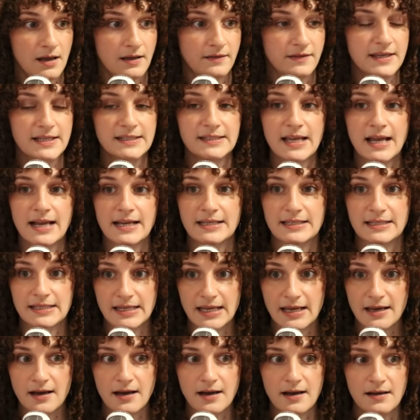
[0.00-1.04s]
This
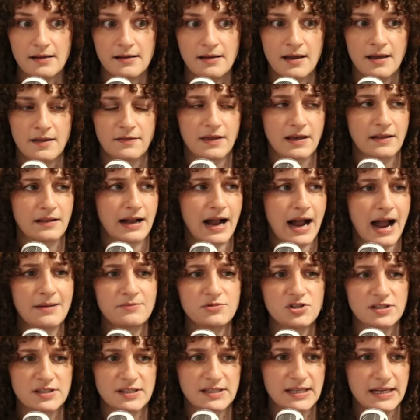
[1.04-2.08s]
idea that like I'm
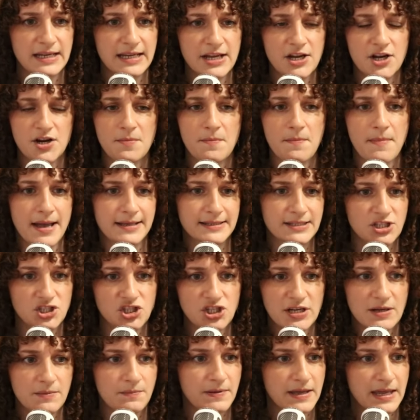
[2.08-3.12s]
just sitting here
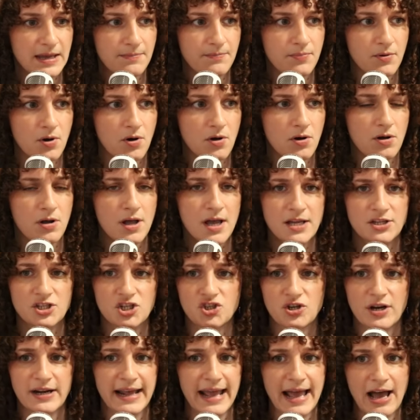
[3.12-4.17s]
messaging people to
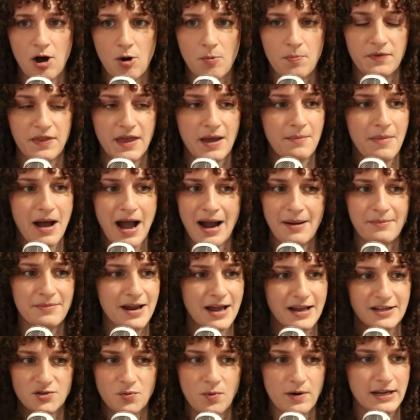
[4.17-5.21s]
try to help them, I'm
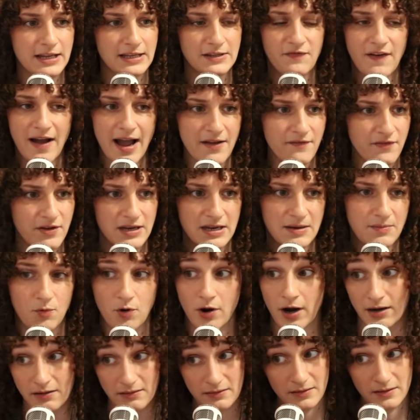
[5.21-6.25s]
not 25 anymore.